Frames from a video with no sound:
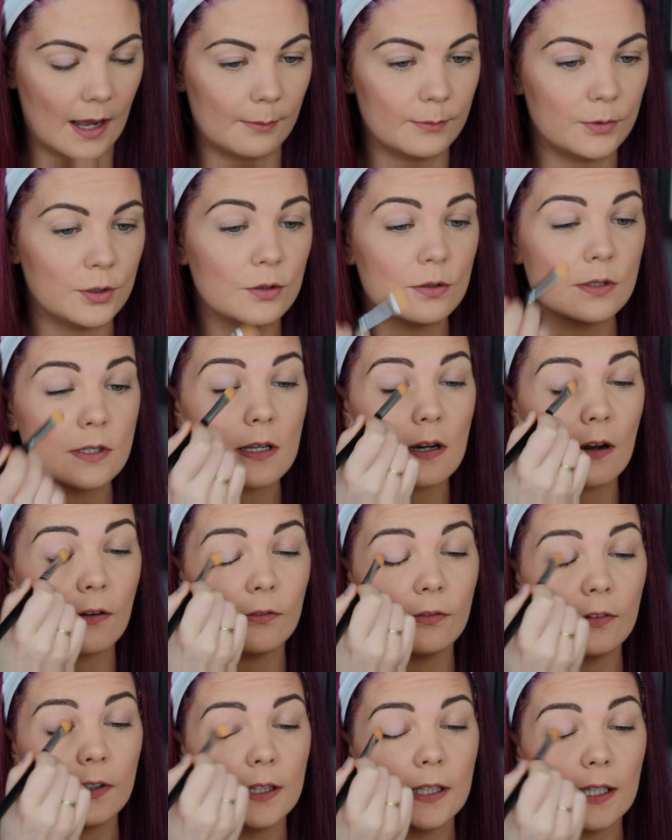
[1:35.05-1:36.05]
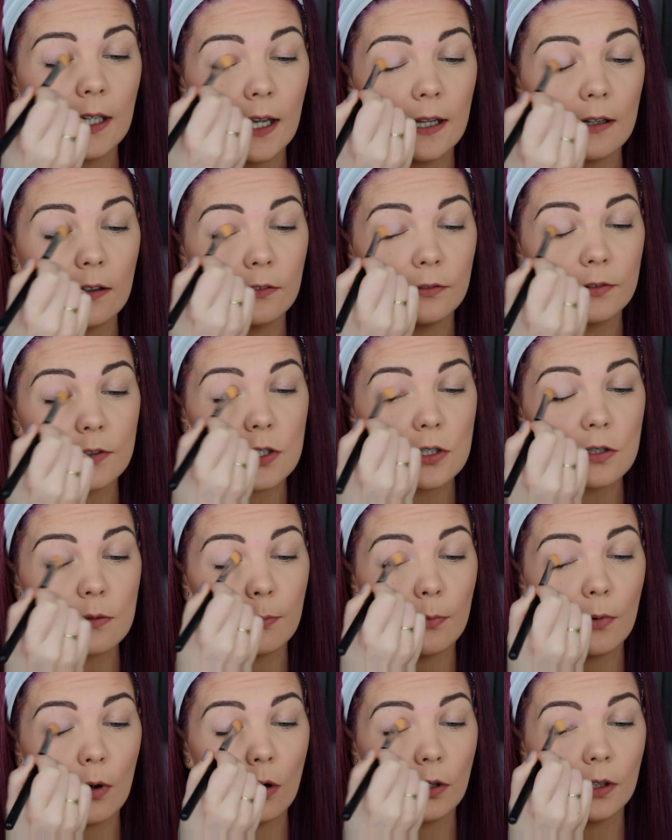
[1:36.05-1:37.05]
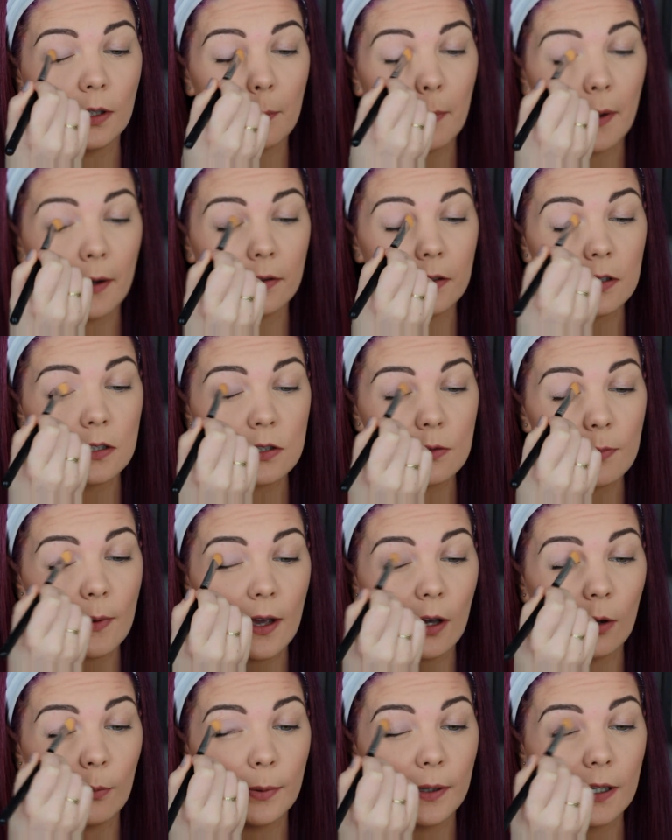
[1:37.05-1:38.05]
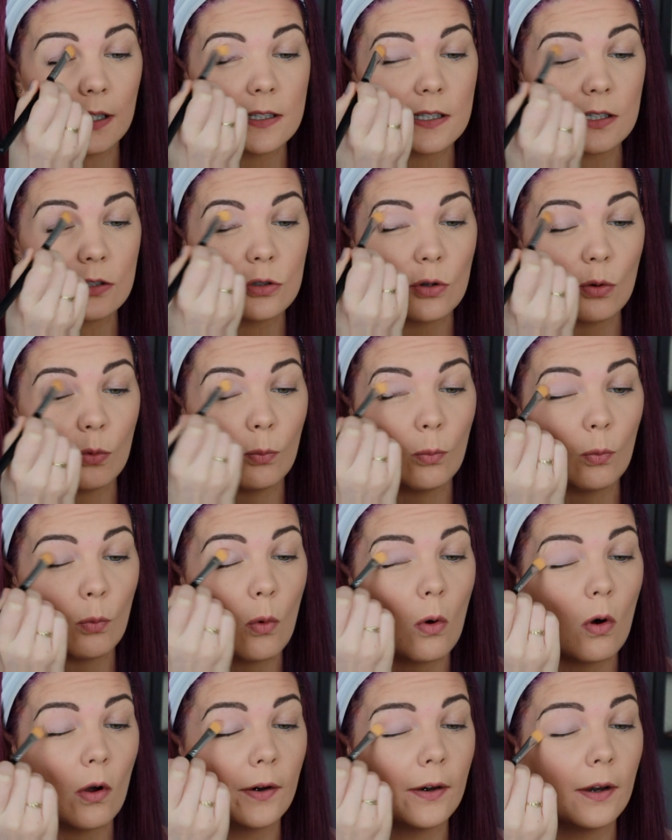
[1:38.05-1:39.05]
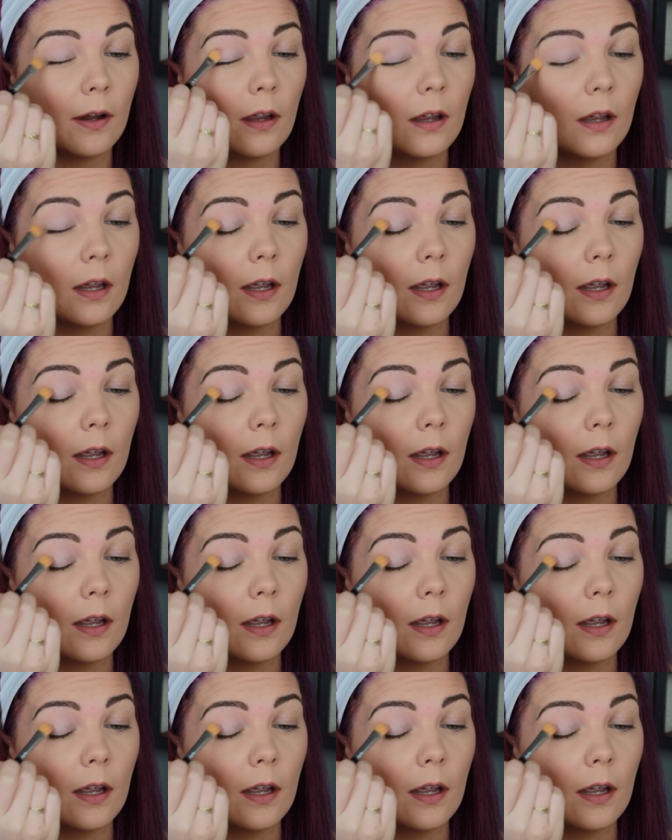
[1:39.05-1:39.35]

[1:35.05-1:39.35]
I'm using a really kind of small amount as well because I don't want